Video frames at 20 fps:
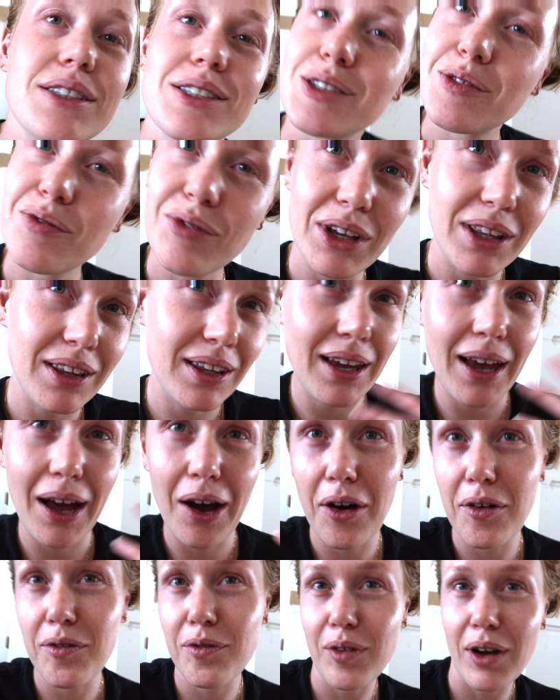just feeling
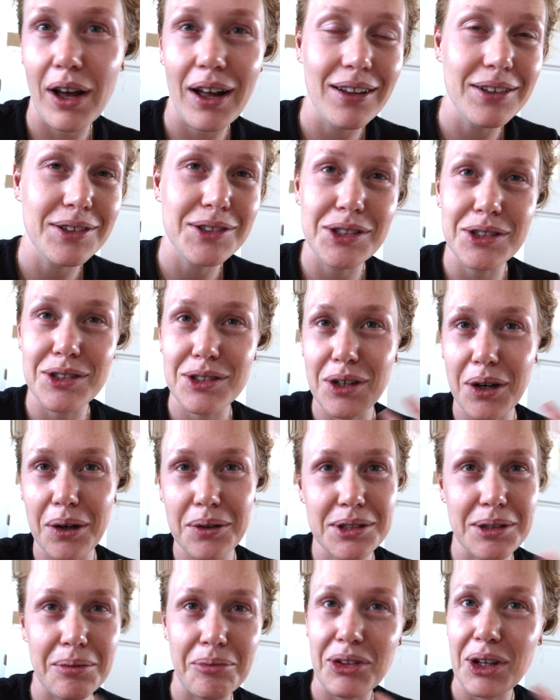how it felt to
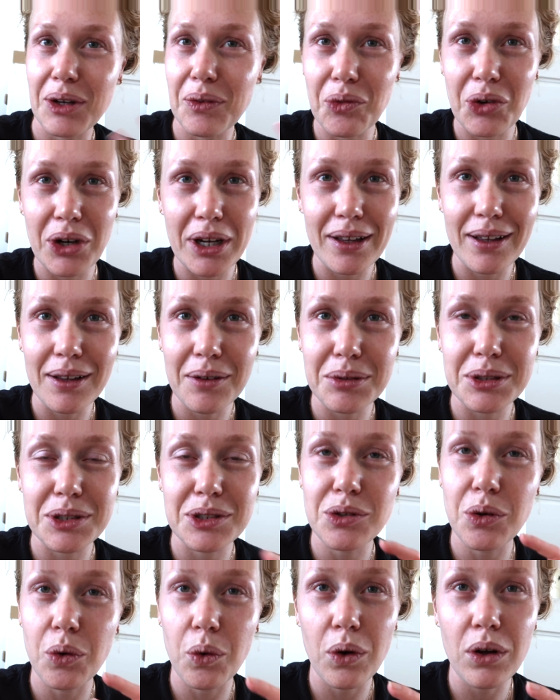sew something real was
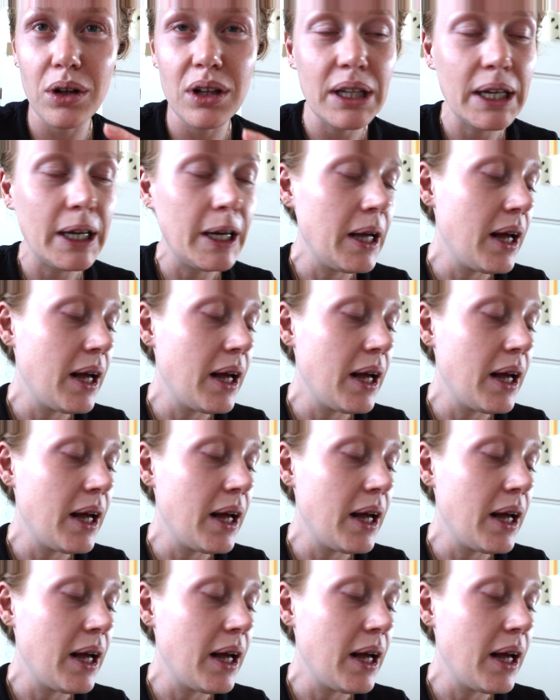cool.